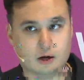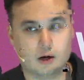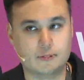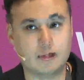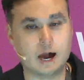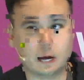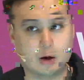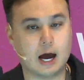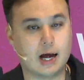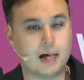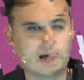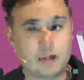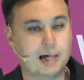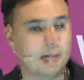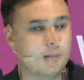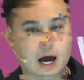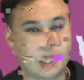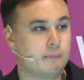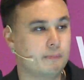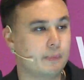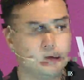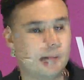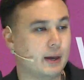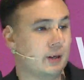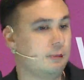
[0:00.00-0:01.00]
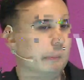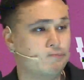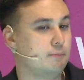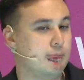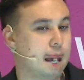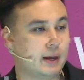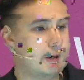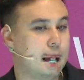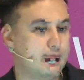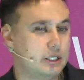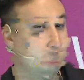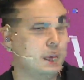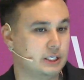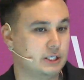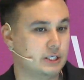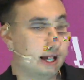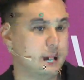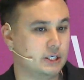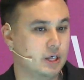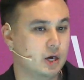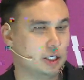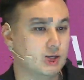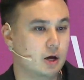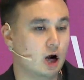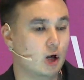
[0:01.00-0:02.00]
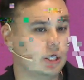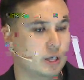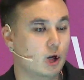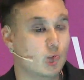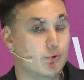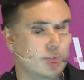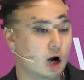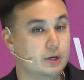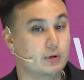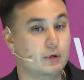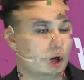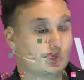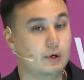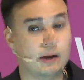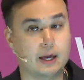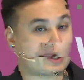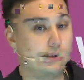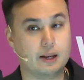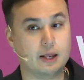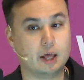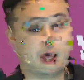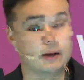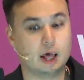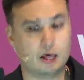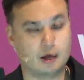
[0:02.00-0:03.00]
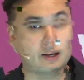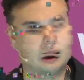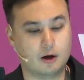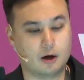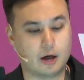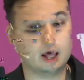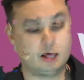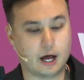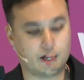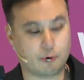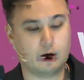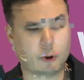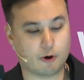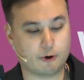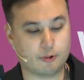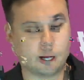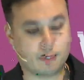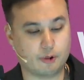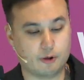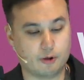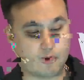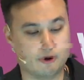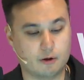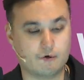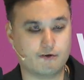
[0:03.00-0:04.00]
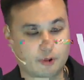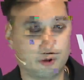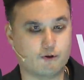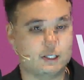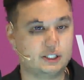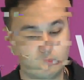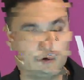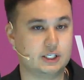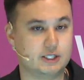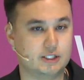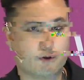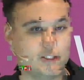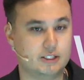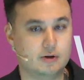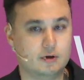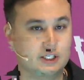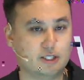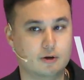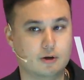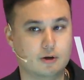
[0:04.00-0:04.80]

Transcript: And also note that if I were to open up, say, this CSV file,